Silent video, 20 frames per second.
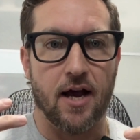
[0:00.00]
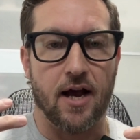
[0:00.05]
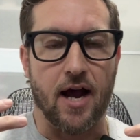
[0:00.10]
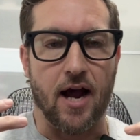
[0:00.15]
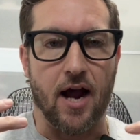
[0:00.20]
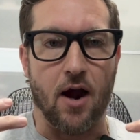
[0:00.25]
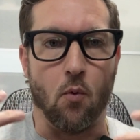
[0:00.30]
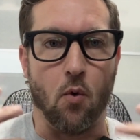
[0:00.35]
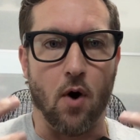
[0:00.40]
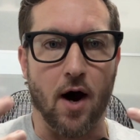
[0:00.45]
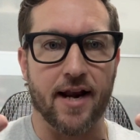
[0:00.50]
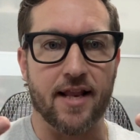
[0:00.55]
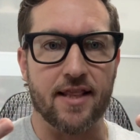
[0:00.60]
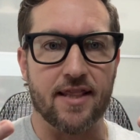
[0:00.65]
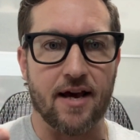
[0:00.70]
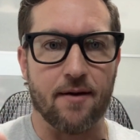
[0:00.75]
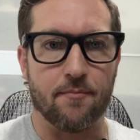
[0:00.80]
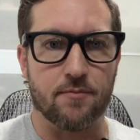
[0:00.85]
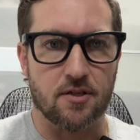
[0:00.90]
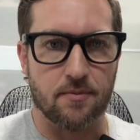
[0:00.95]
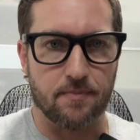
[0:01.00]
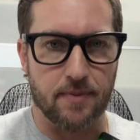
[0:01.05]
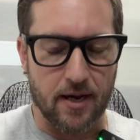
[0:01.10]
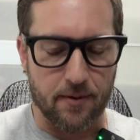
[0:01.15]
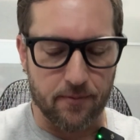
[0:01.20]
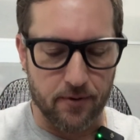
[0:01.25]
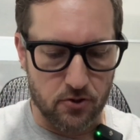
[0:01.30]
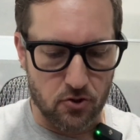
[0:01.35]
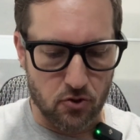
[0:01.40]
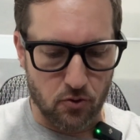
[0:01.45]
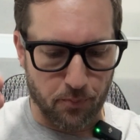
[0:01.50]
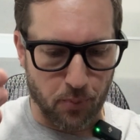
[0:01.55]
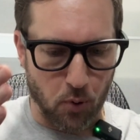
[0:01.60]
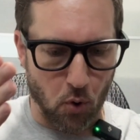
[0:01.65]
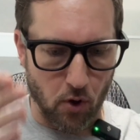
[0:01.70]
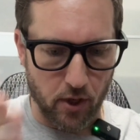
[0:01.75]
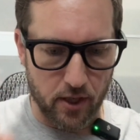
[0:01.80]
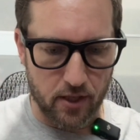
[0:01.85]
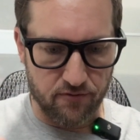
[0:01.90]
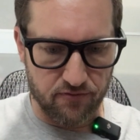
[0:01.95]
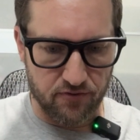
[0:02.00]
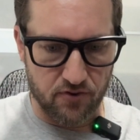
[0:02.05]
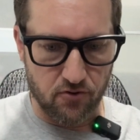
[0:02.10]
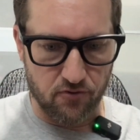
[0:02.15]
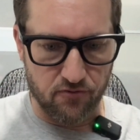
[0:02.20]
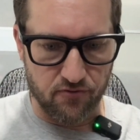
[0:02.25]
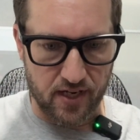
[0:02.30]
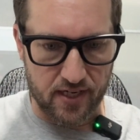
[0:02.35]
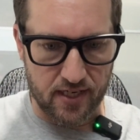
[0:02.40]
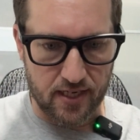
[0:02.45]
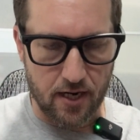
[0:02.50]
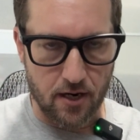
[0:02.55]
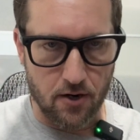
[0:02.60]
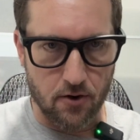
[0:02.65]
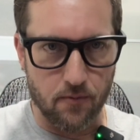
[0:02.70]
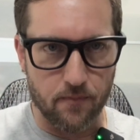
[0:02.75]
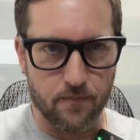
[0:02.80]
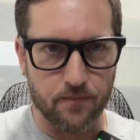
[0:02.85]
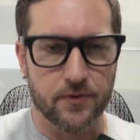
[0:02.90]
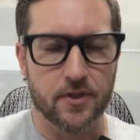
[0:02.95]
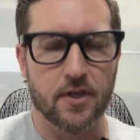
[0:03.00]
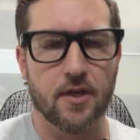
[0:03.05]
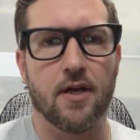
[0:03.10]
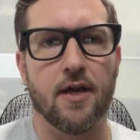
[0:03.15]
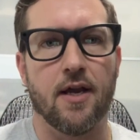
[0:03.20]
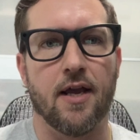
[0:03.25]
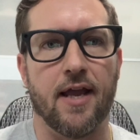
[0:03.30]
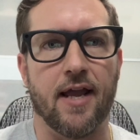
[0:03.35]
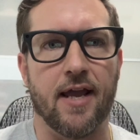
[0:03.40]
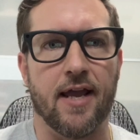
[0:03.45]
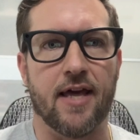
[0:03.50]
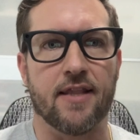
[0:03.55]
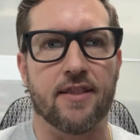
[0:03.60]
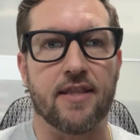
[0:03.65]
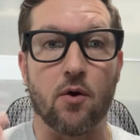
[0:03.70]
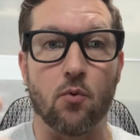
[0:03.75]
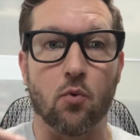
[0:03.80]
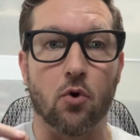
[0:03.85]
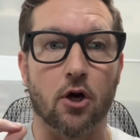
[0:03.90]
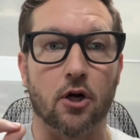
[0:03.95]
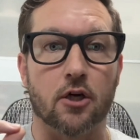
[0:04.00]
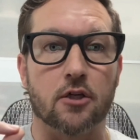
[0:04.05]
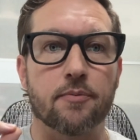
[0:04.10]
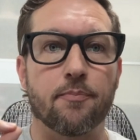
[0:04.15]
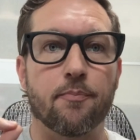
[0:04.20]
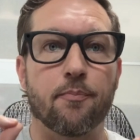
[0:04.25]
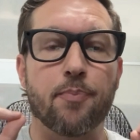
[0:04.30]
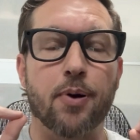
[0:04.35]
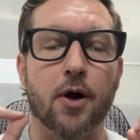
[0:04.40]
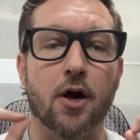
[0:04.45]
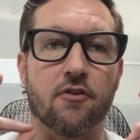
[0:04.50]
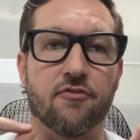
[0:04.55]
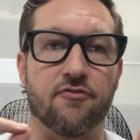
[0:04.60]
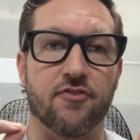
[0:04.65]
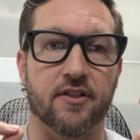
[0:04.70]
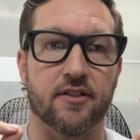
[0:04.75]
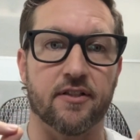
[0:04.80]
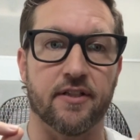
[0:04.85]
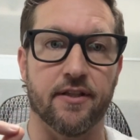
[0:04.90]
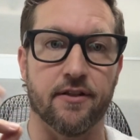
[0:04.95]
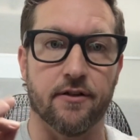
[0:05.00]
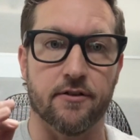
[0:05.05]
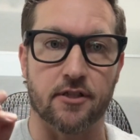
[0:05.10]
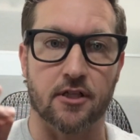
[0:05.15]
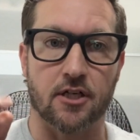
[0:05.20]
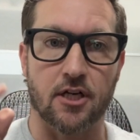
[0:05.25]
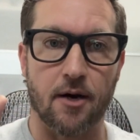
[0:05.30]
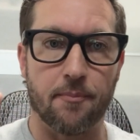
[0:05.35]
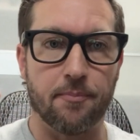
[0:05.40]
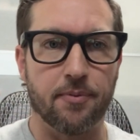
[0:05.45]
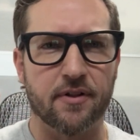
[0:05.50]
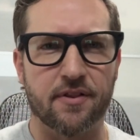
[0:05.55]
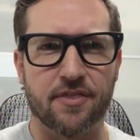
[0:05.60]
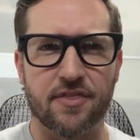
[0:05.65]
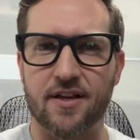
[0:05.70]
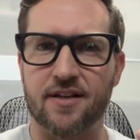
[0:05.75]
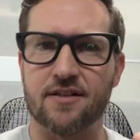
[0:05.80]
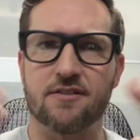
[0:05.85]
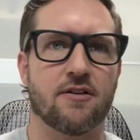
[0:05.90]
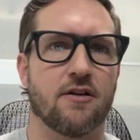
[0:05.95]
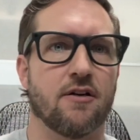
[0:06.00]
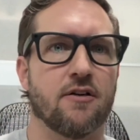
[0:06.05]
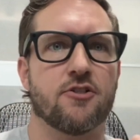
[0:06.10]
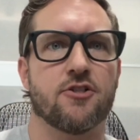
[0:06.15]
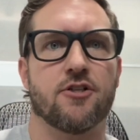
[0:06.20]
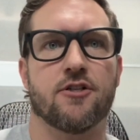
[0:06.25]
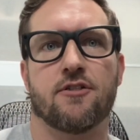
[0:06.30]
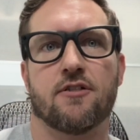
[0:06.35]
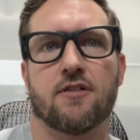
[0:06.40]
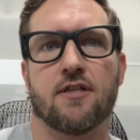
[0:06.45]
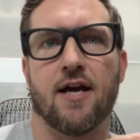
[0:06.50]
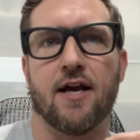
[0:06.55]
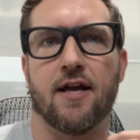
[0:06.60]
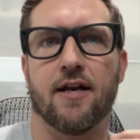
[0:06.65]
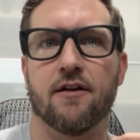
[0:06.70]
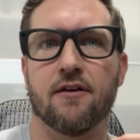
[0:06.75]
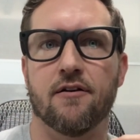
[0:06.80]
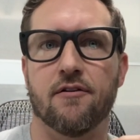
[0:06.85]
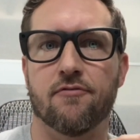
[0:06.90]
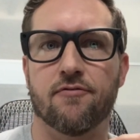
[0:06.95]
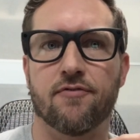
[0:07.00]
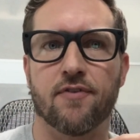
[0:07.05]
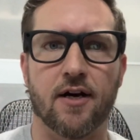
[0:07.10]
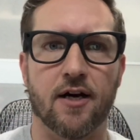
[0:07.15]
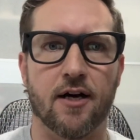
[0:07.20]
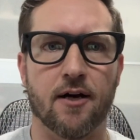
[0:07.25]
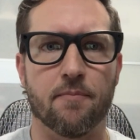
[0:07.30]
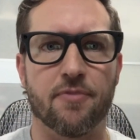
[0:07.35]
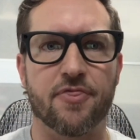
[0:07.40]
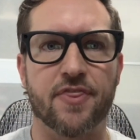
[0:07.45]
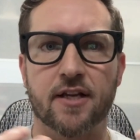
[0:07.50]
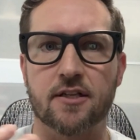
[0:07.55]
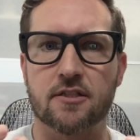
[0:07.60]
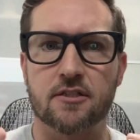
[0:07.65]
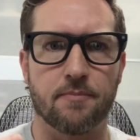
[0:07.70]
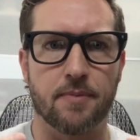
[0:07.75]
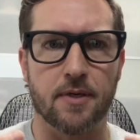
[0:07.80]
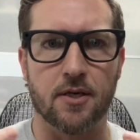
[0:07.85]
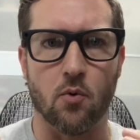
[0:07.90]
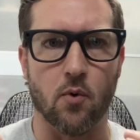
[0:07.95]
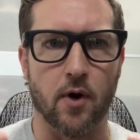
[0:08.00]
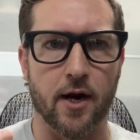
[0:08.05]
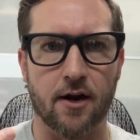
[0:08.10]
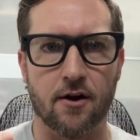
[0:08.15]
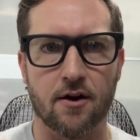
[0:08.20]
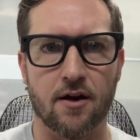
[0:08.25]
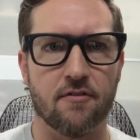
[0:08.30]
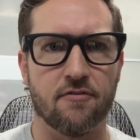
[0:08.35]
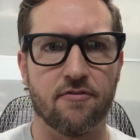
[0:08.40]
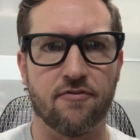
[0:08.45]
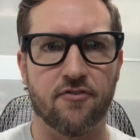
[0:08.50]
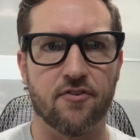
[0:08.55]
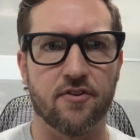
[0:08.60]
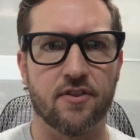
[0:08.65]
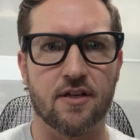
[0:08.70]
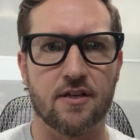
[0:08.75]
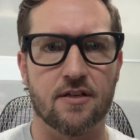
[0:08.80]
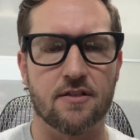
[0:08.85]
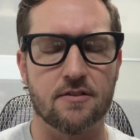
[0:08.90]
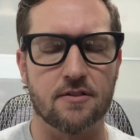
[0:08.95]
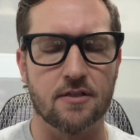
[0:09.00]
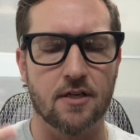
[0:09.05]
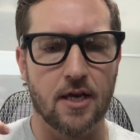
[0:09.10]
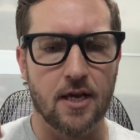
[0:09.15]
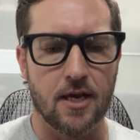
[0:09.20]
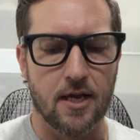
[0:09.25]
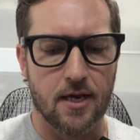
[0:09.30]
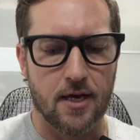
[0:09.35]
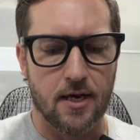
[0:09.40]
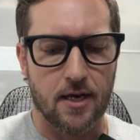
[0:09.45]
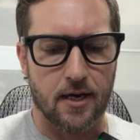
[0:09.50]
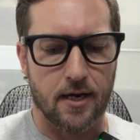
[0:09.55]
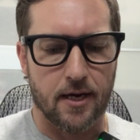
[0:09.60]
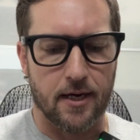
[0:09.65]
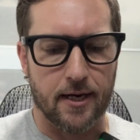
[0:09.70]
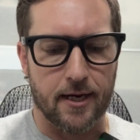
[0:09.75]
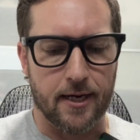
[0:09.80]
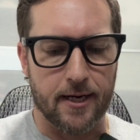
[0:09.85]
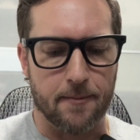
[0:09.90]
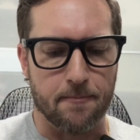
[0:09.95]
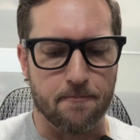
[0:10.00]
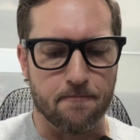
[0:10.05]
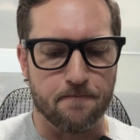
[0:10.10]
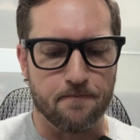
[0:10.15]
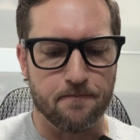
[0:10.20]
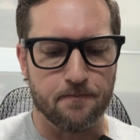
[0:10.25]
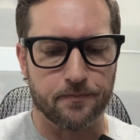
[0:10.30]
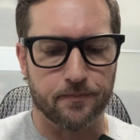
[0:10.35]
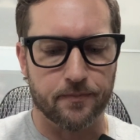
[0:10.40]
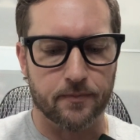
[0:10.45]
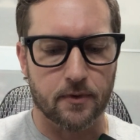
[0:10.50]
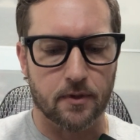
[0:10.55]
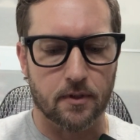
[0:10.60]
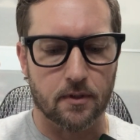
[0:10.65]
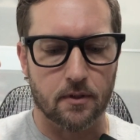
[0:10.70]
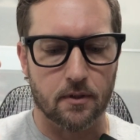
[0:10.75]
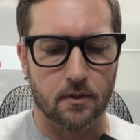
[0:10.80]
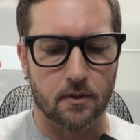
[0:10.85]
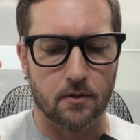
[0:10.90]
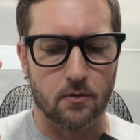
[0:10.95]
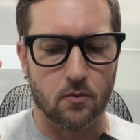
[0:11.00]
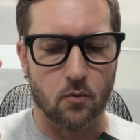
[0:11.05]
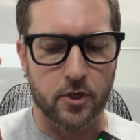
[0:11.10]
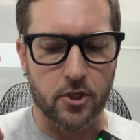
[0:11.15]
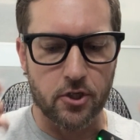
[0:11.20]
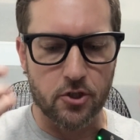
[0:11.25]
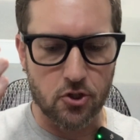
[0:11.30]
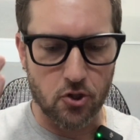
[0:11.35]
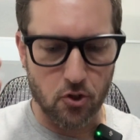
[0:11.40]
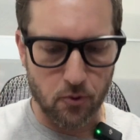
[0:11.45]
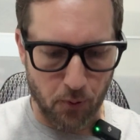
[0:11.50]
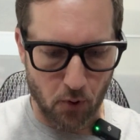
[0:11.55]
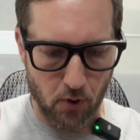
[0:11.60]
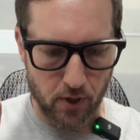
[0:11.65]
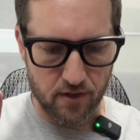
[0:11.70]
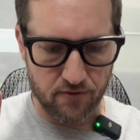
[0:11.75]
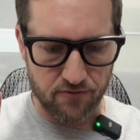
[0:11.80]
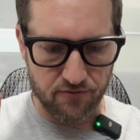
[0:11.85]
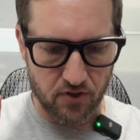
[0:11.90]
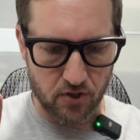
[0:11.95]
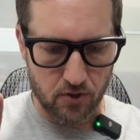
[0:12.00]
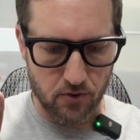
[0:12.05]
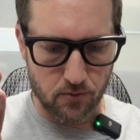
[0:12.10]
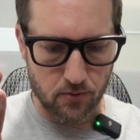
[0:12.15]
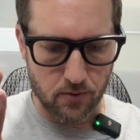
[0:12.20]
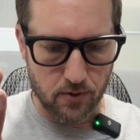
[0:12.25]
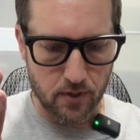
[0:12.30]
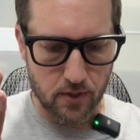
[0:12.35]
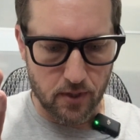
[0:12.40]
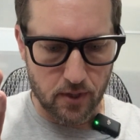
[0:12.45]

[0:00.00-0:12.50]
I wanted them to be able to do point of view video, and they worked perfectly. There's a couple of things that are just kind of things to be aware of for these. When you do point of view,